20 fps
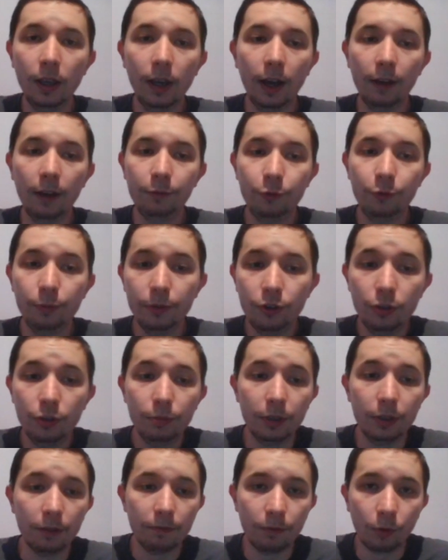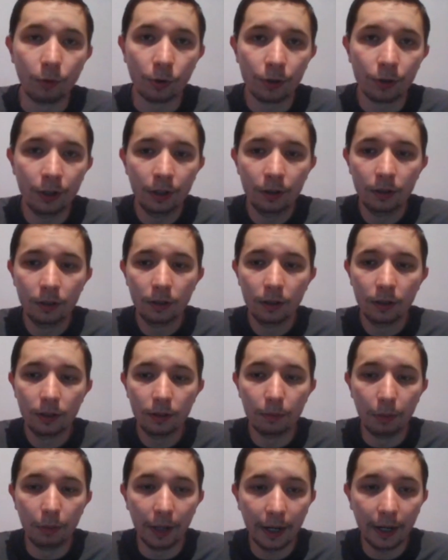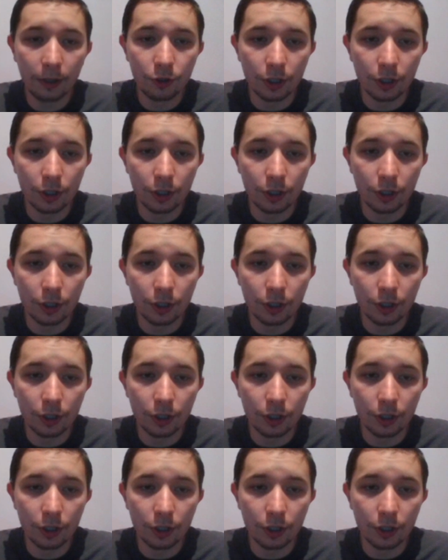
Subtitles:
After bishop d4, black